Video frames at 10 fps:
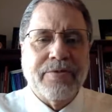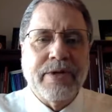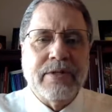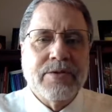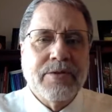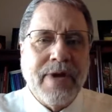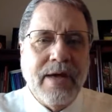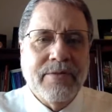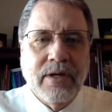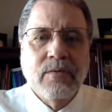friends who
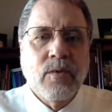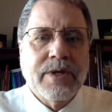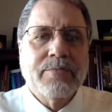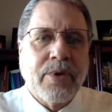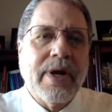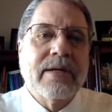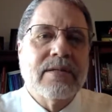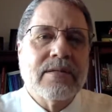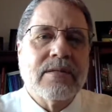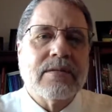have unwanted
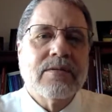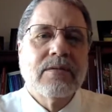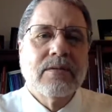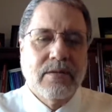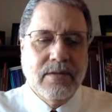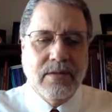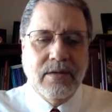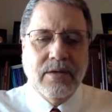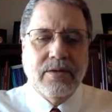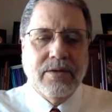pregnancies.
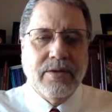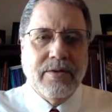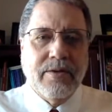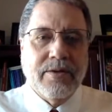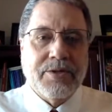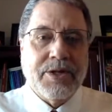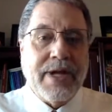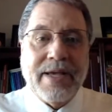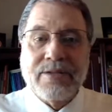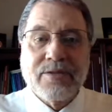
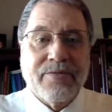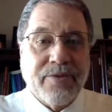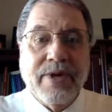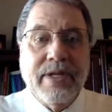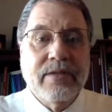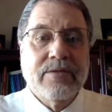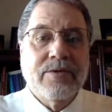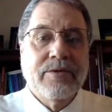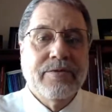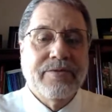She has
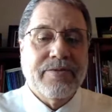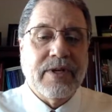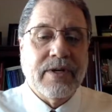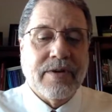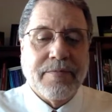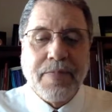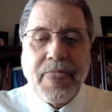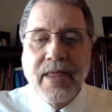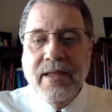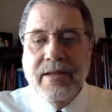friends who've come
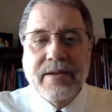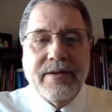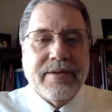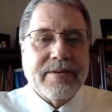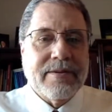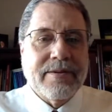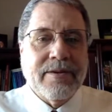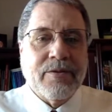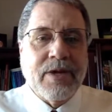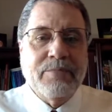
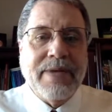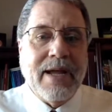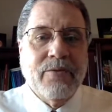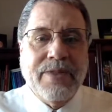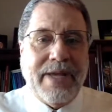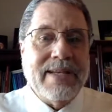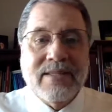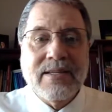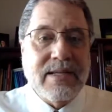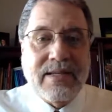down with
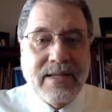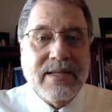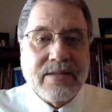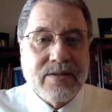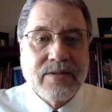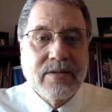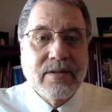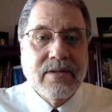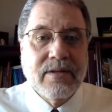STDs